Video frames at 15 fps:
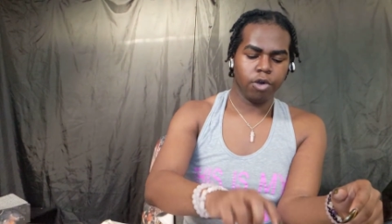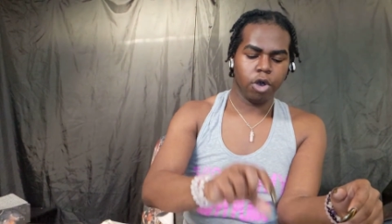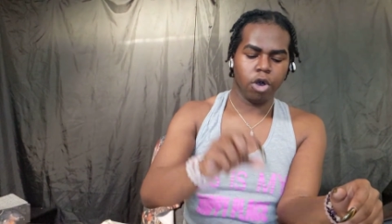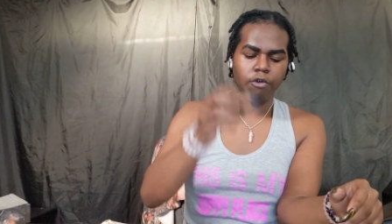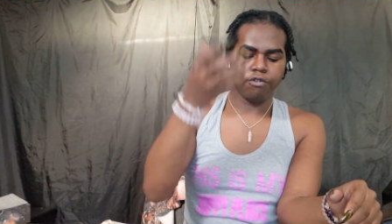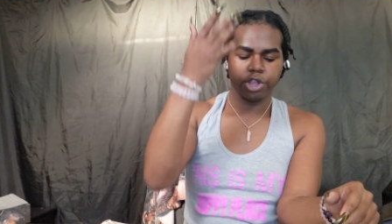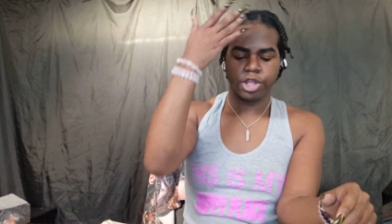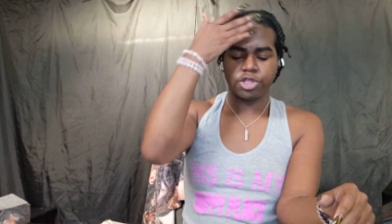
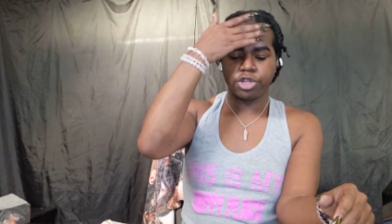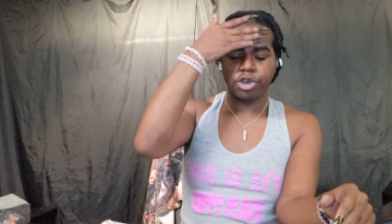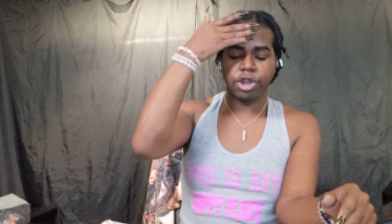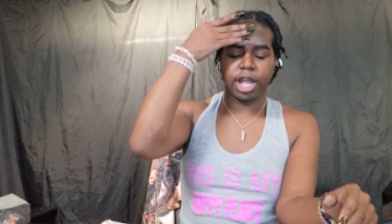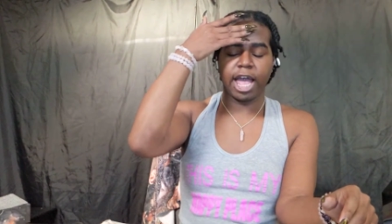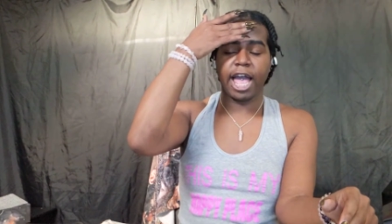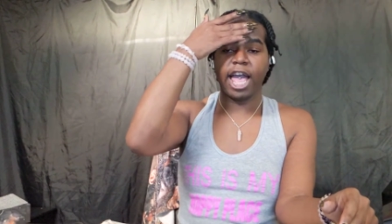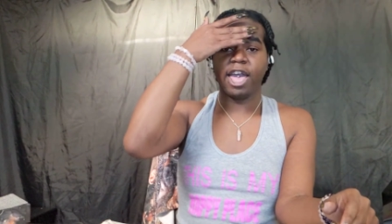Over the
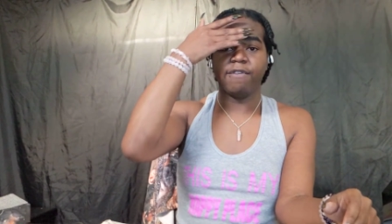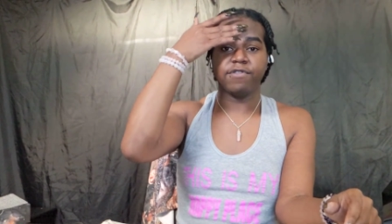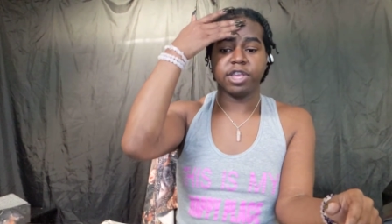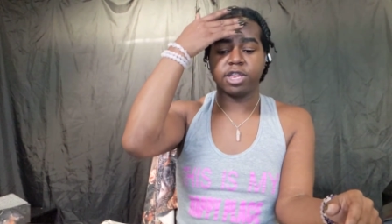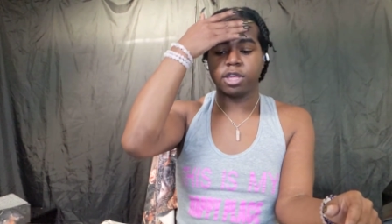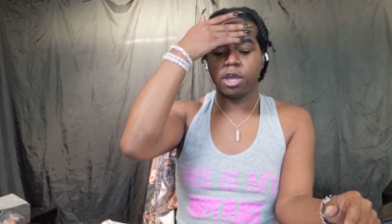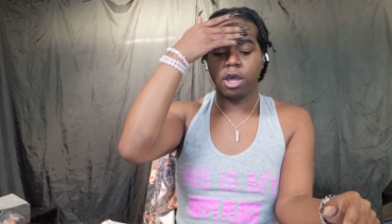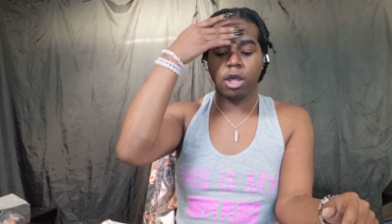third eye of the
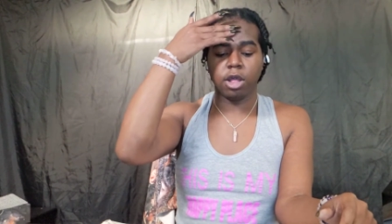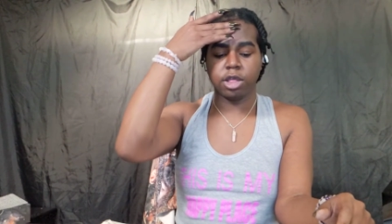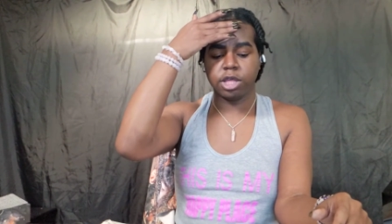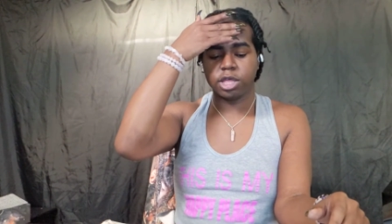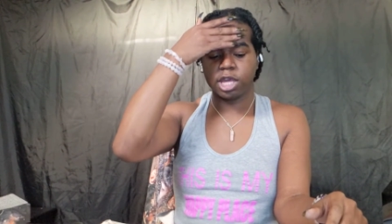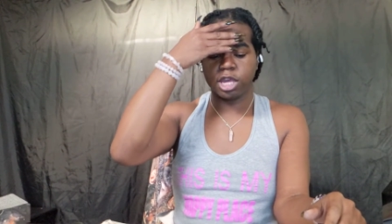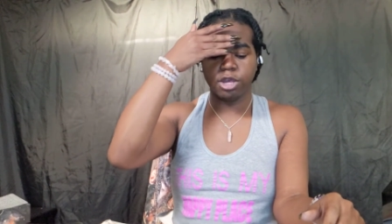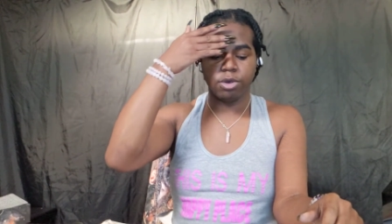skull.
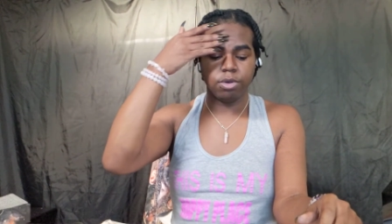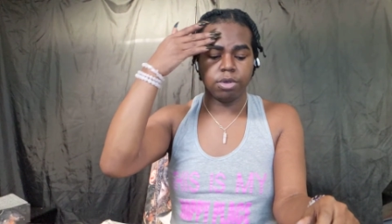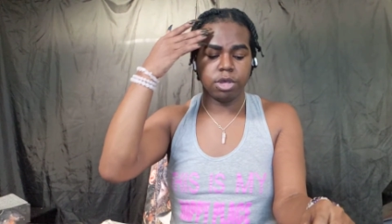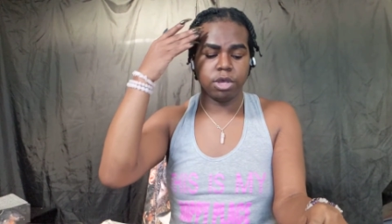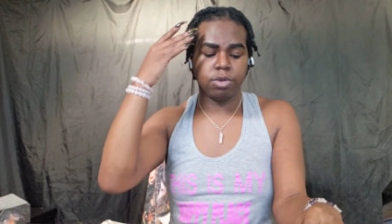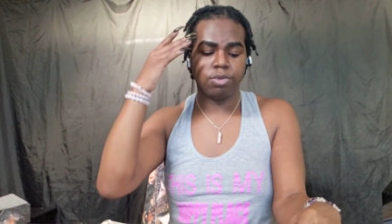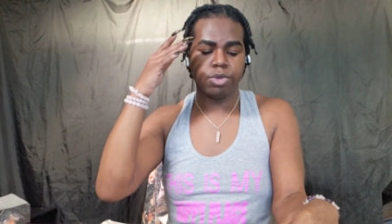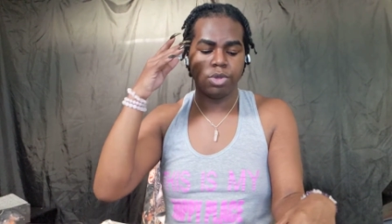It's like you,
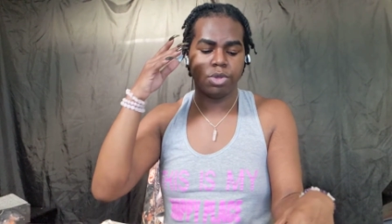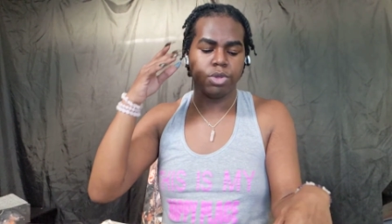you,